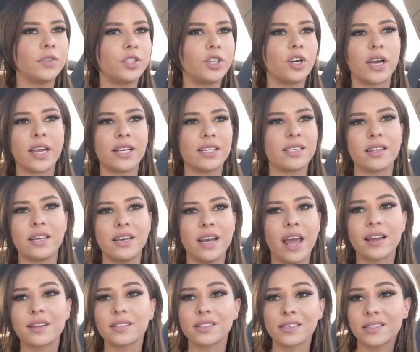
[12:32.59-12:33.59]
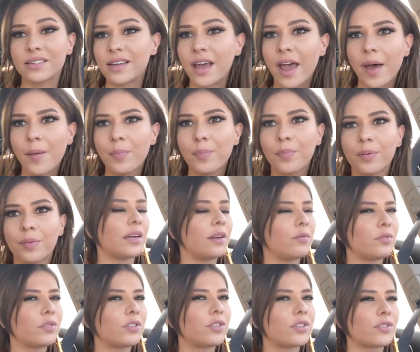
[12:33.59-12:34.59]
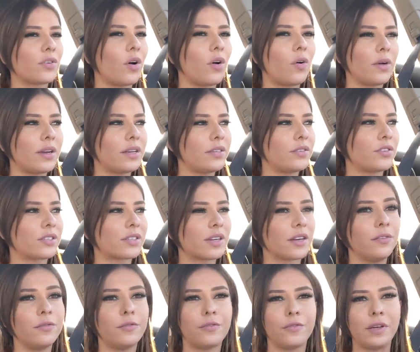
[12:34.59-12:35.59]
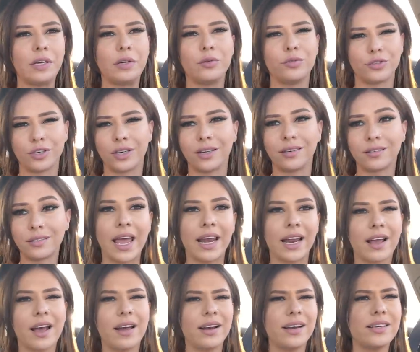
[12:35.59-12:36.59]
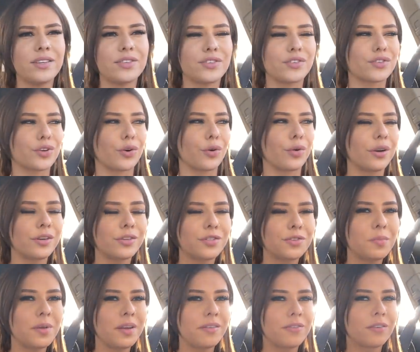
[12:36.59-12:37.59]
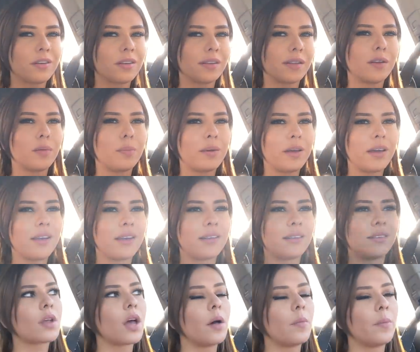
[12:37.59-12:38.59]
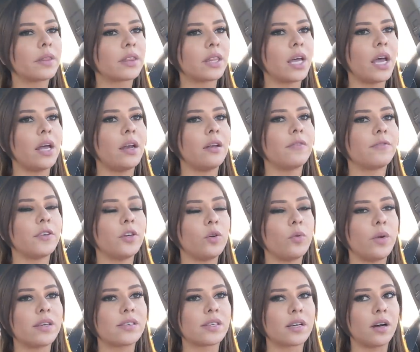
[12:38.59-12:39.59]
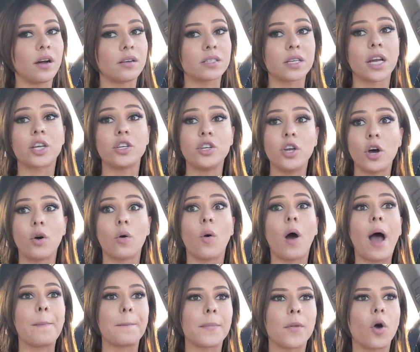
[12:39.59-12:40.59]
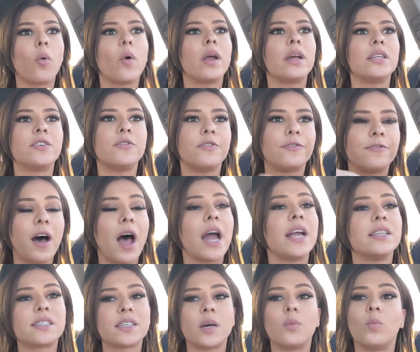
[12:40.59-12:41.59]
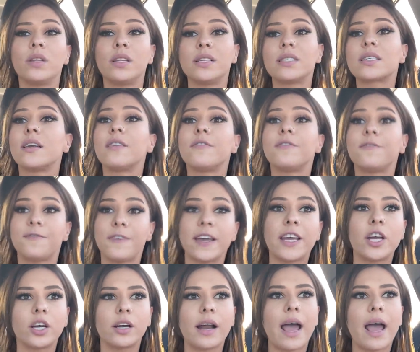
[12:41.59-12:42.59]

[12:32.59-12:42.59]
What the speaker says: took it to the next step. It was just always just confusion and it kind of discouraged me for a little bit. But then a few weeks ago, I was like, no, I'm going to find someone that's gonna figure it